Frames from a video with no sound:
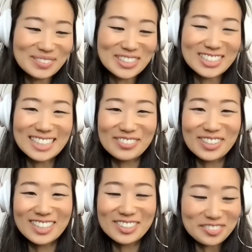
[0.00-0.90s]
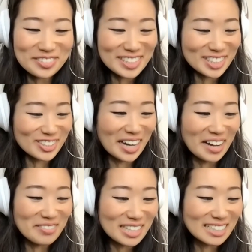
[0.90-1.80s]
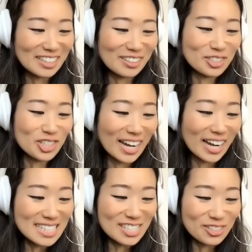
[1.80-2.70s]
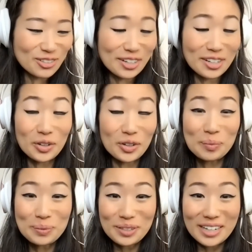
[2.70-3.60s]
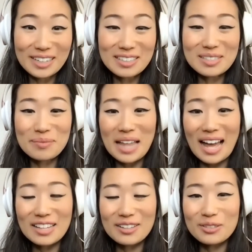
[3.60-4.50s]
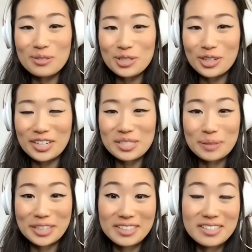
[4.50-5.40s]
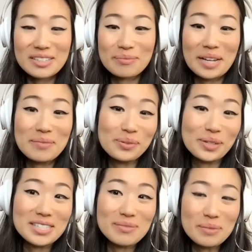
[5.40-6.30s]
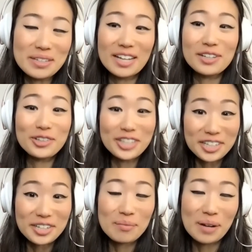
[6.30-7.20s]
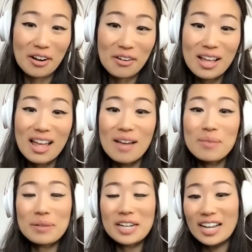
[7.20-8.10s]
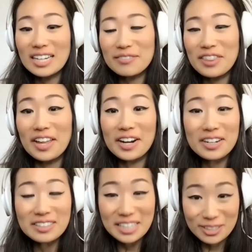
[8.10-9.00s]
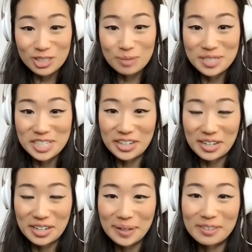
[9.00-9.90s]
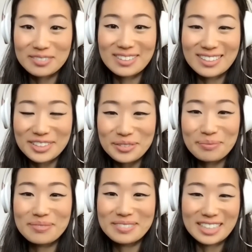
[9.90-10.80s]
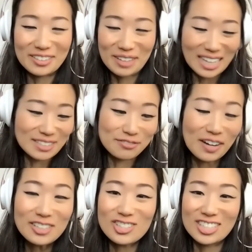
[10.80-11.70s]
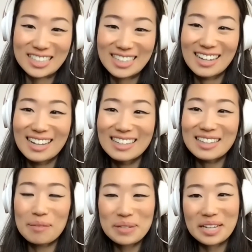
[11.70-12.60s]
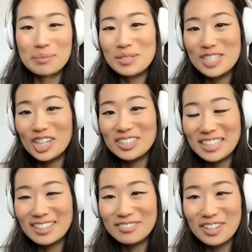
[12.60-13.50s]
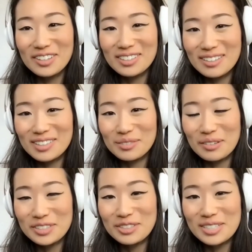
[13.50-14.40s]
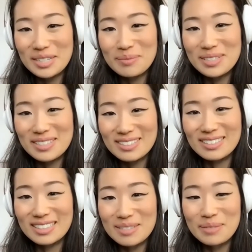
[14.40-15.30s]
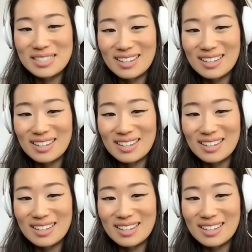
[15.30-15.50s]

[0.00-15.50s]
especially the way you've described, trying to incorporate some of that user experience and pain points, maybe that you're hearing about, maybe not even their leadership is hearing about. As a function, that becomes the darling of all the other revenue teams. That's amazing.